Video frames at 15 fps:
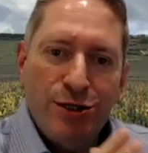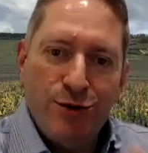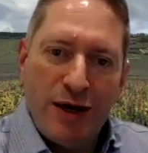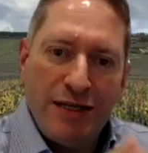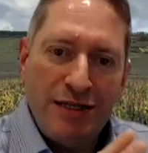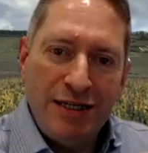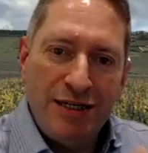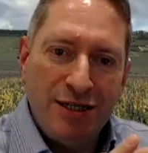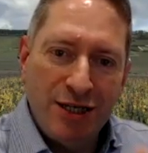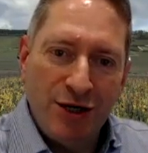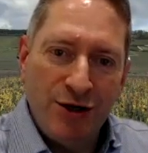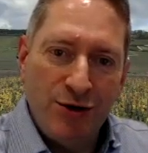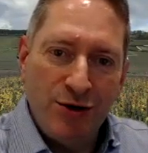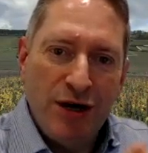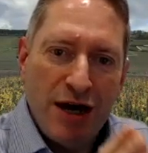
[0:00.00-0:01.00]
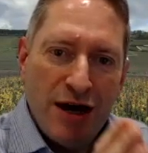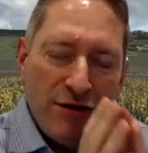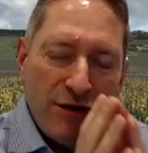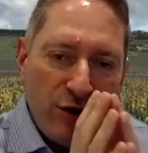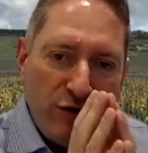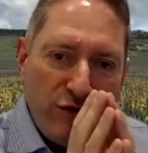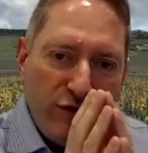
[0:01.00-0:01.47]
hmm. 22,
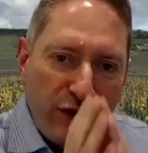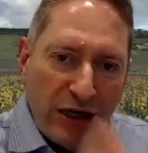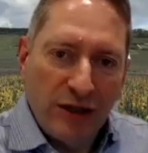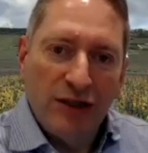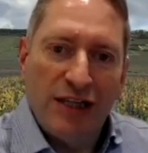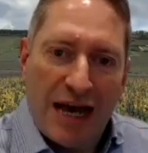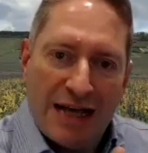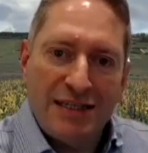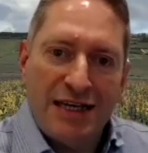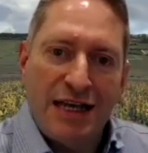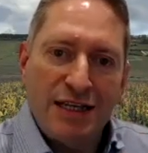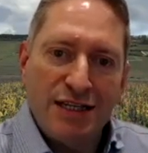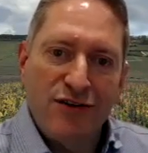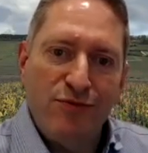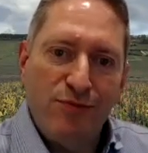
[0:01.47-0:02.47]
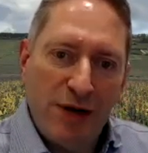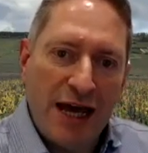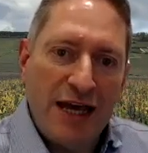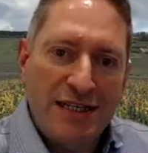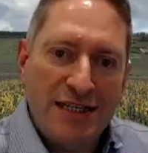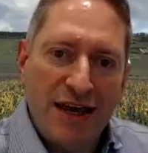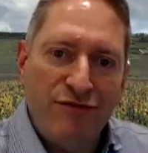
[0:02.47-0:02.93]
you feel that sense of
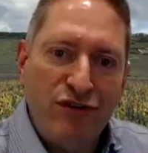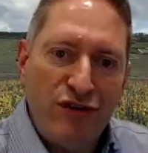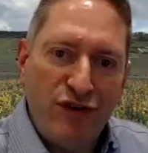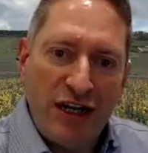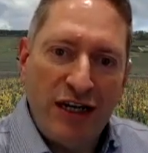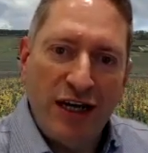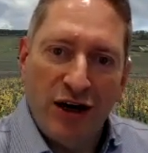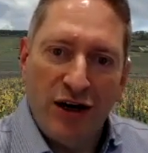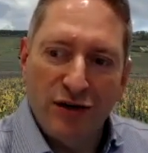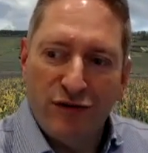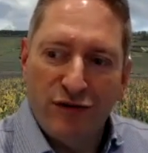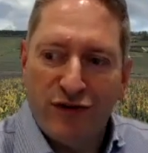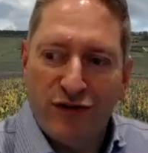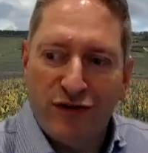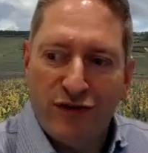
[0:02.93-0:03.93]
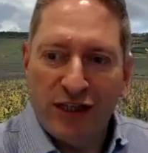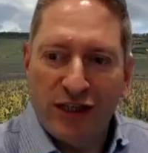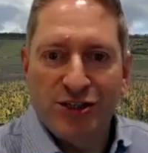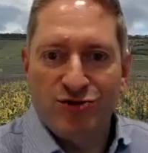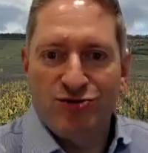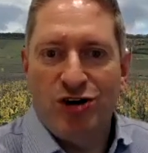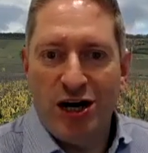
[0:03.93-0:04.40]
place. Every vineyard
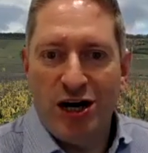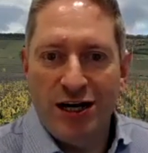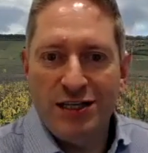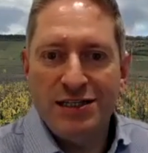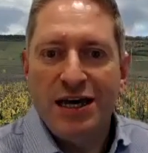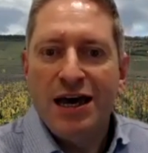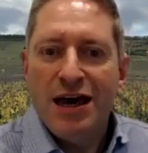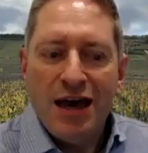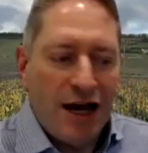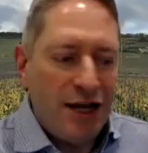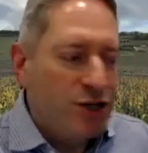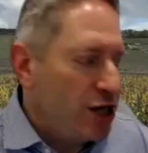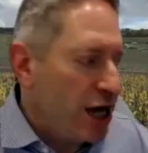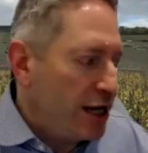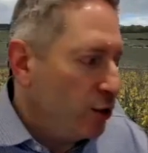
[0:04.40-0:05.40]
feels right. And Jane